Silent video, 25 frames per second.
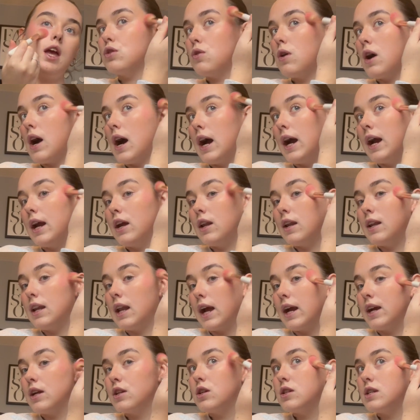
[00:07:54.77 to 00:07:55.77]
So I
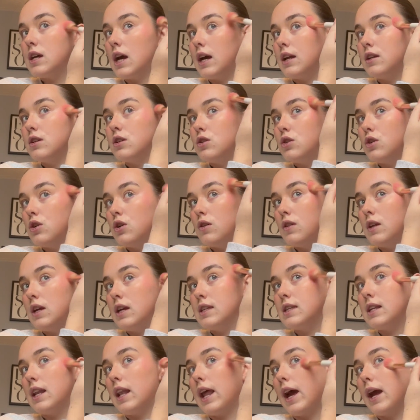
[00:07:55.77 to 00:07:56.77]
like to tend to do
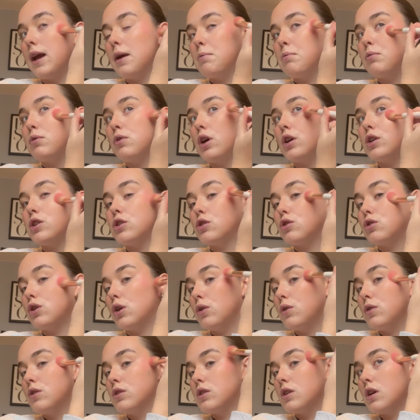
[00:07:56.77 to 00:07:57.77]
these light brush
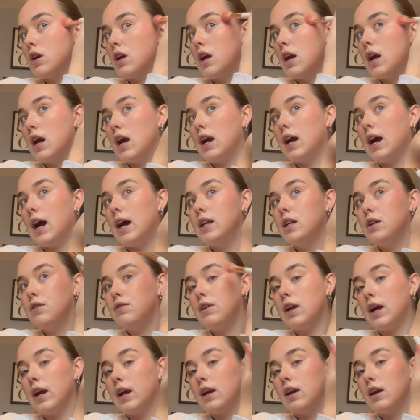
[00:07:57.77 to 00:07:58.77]
strokes, kind of
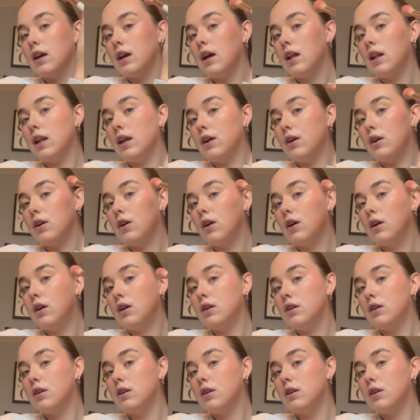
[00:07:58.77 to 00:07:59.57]
like a little